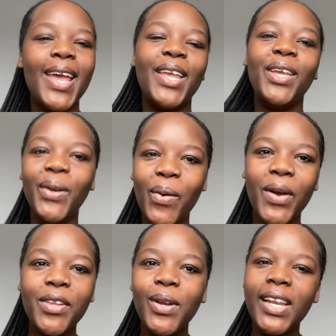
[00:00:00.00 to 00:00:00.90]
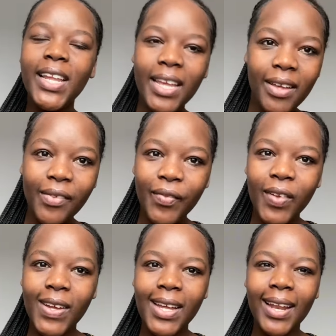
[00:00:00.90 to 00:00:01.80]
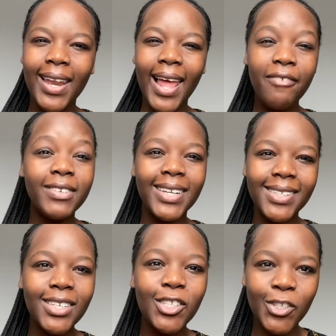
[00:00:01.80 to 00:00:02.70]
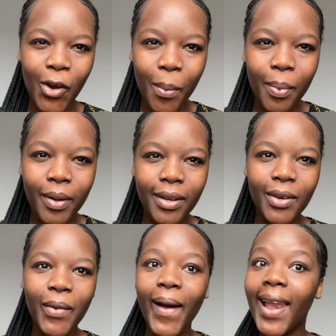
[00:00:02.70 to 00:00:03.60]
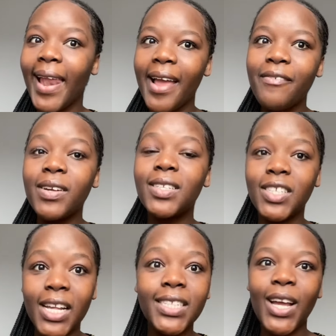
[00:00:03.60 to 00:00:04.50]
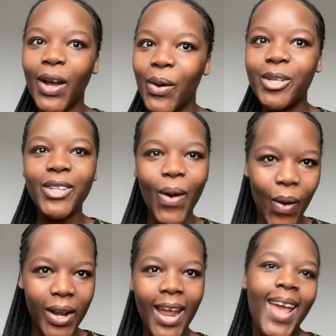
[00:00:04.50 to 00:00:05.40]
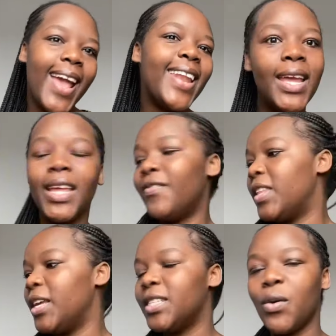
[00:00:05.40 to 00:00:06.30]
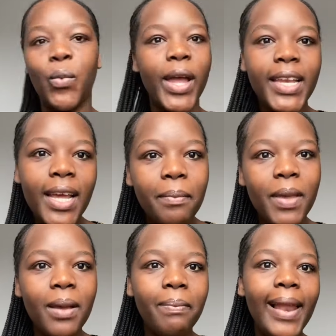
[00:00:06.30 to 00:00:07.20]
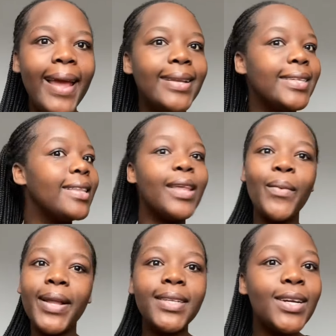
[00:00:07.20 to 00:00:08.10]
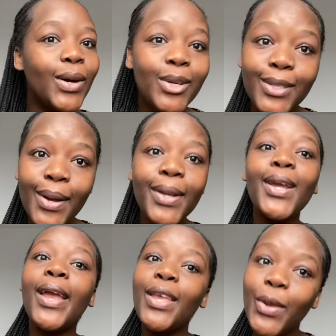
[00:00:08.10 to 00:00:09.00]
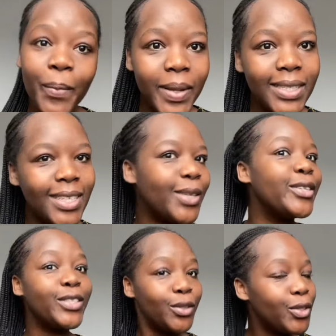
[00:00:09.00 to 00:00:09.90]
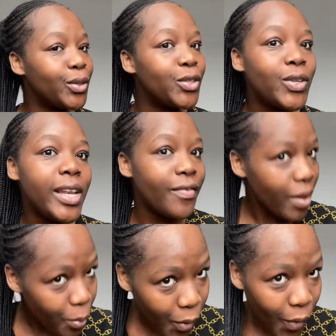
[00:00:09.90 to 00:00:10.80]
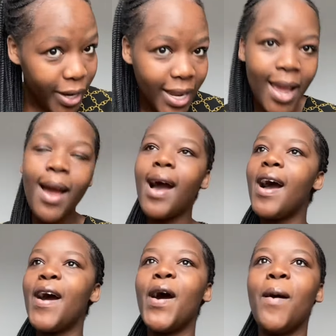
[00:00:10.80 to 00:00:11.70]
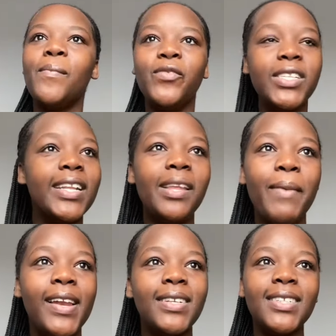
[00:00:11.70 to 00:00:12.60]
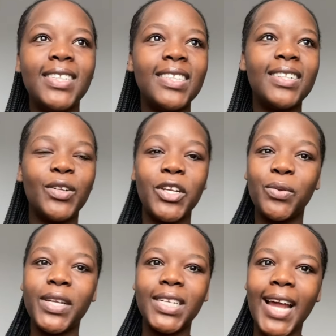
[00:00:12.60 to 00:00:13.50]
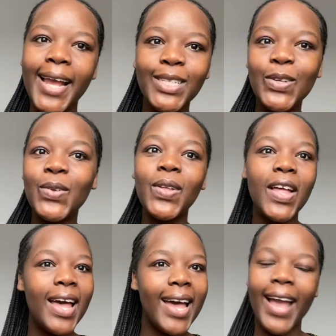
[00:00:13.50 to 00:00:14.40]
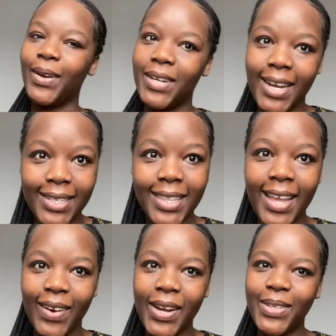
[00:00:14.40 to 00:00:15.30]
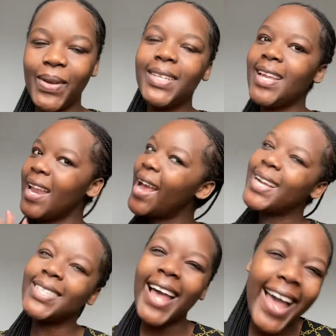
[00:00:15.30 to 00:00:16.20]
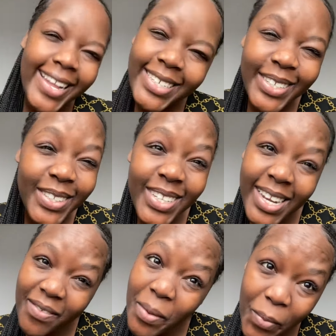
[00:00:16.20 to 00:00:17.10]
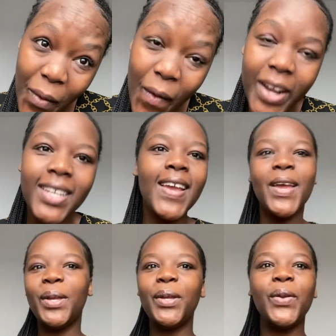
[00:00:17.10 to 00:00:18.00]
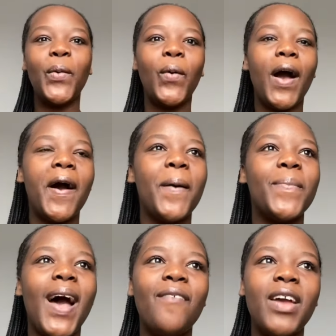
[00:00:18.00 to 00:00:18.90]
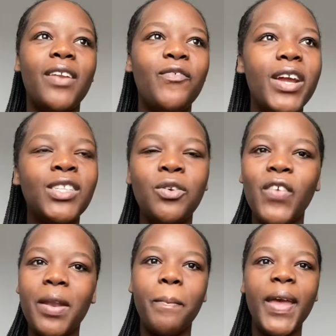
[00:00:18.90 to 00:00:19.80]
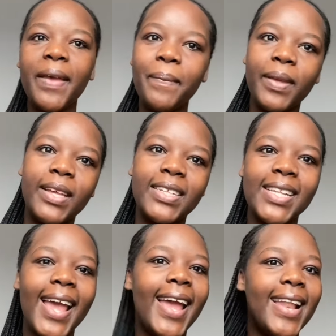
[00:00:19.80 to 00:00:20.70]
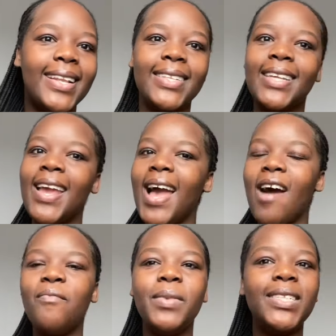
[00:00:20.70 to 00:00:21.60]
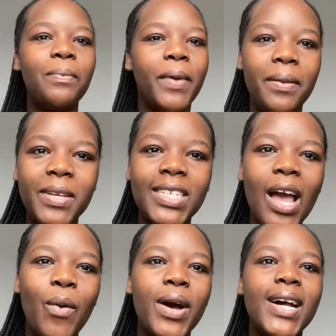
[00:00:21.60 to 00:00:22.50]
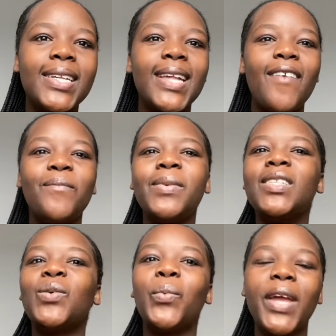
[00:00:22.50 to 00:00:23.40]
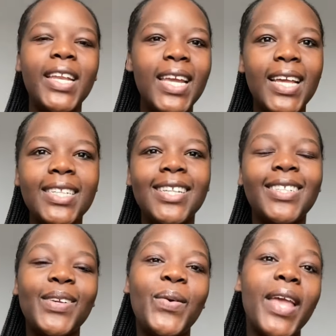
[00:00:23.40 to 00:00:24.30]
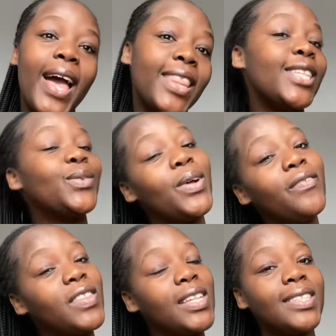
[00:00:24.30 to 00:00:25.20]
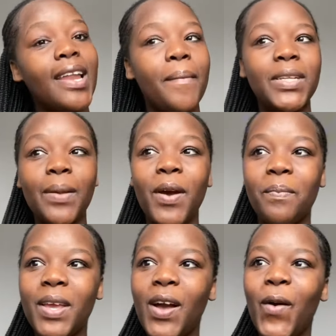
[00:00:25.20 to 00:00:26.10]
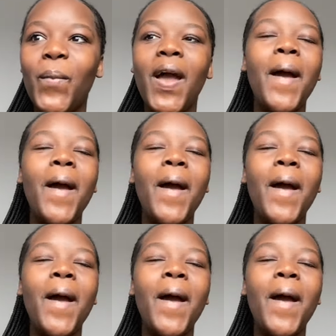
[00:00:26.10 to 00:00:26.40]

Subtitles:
You know, when you leave, life doesn't stop. You know, life just goes on. And if there's a wedding being planned, the wedding goes on. You miss it because you chose to live abroad. Recently, my little sisters graduated high school. I couldn't attend their graduation because I chose to live abroad. You know, I've had friends who've had babies, and I've missed baby showers, I've missed weddings. So yeah, that's one of the things that I miss about being home.